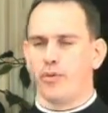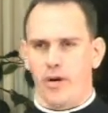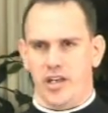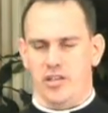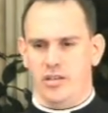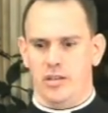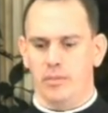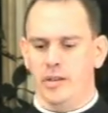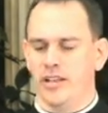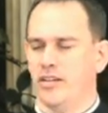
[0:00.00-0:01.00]
precious
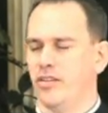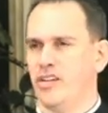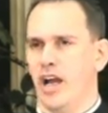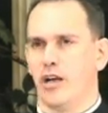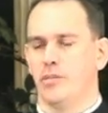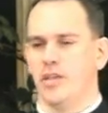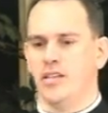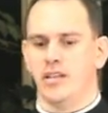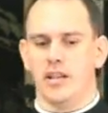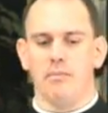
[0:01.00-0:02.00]
the Blessed Sacrament
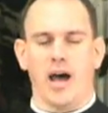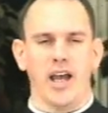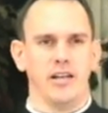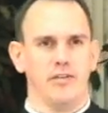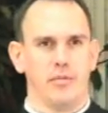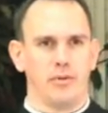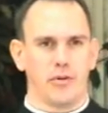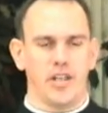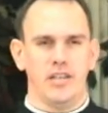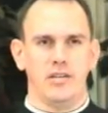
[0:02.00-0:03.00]
is in the mind of the
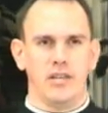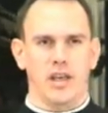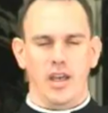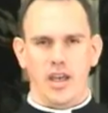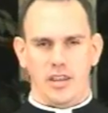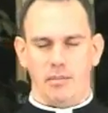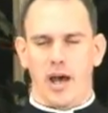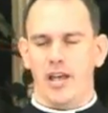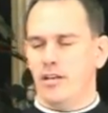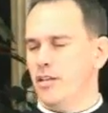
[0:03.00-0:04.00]
priest and the
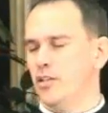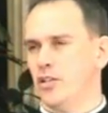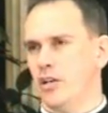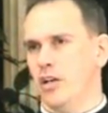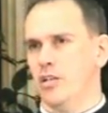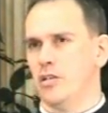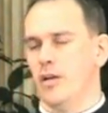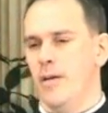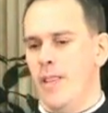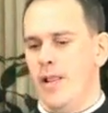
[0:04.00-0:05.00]
mind of the church.